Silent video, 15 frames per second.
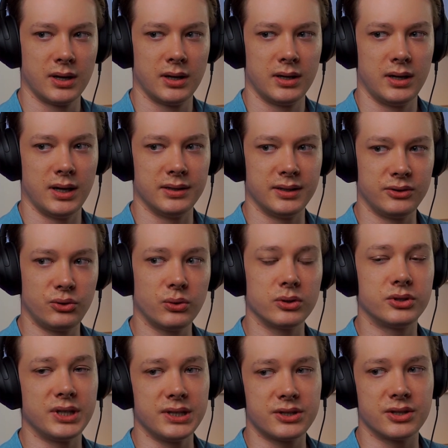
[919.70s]
and they do a
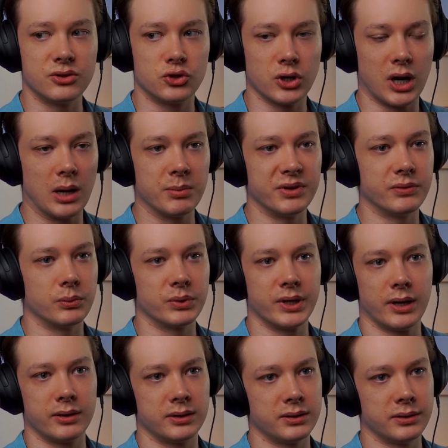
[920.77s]
decent job even
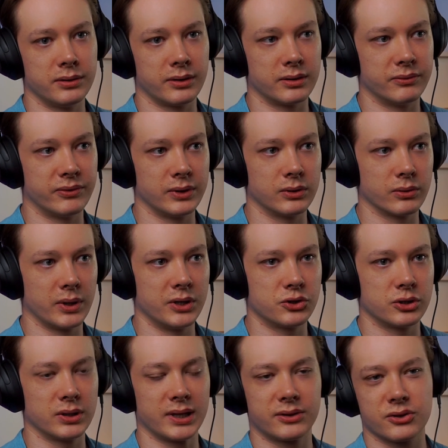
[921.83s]
without any of the configuration.
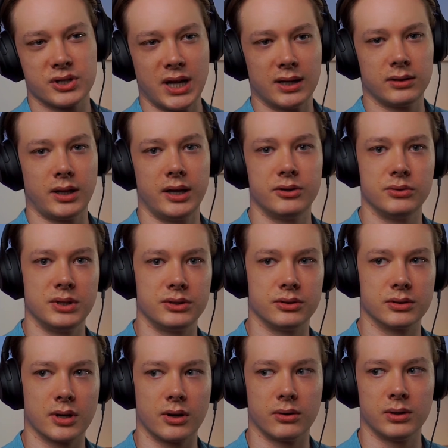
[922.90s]
Like, there's not a lot you need to
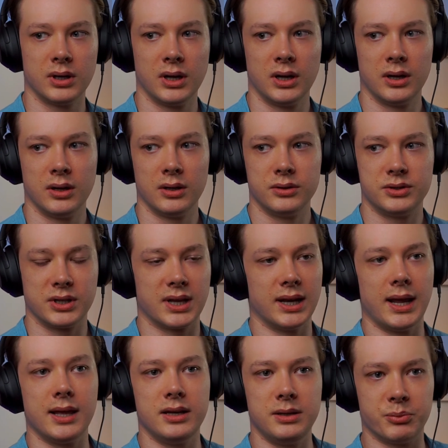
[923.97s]
know to get
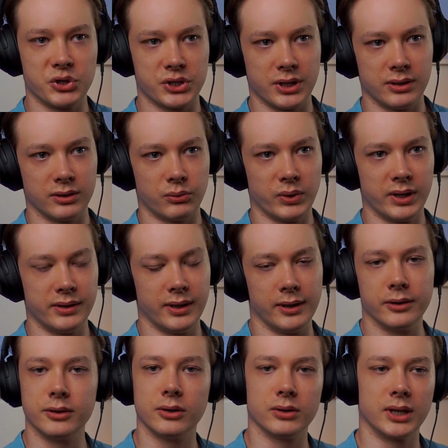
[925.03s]
80% of the way there.
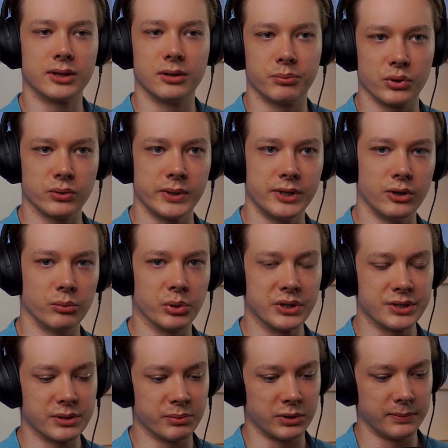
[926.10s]
Like the Pareto
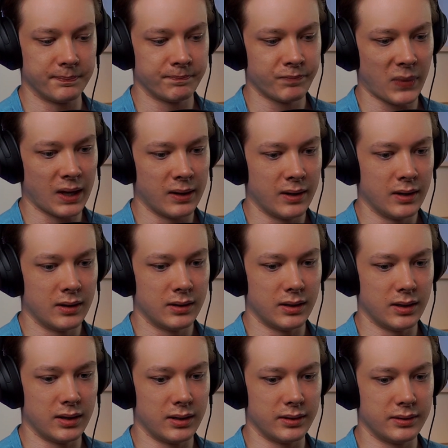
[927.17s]
principle.
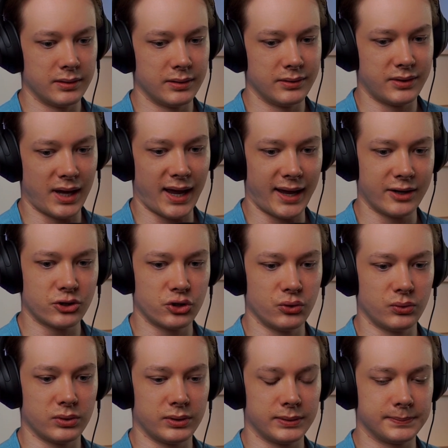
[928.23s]
The
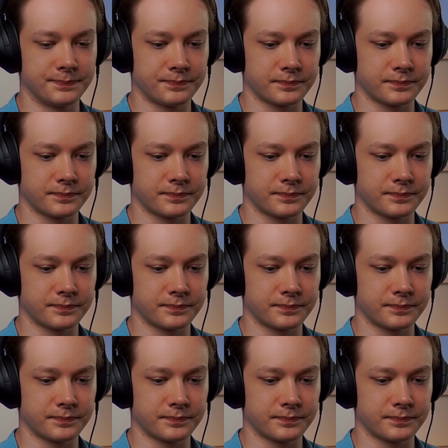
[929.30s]
actual